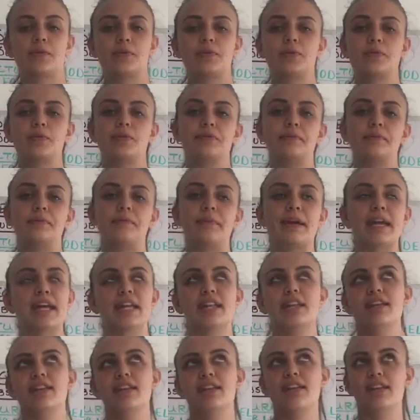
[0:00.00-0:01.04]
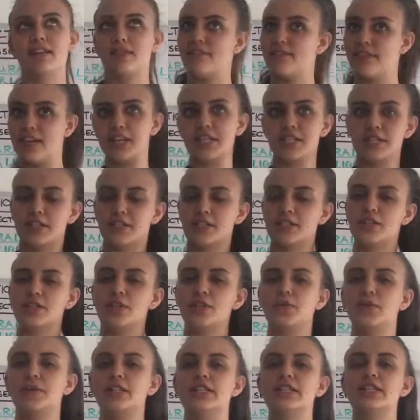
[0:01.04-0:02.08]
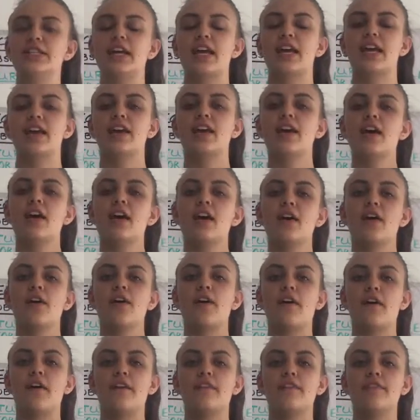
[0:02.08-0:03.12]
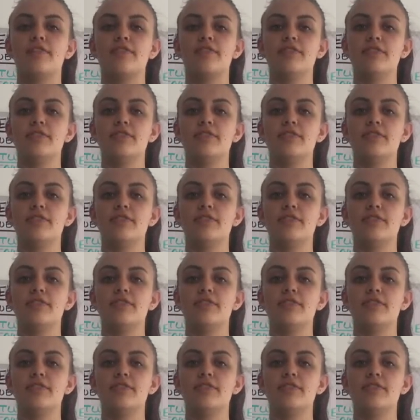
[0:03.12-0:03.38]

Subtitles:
or the main inventors, you would say, of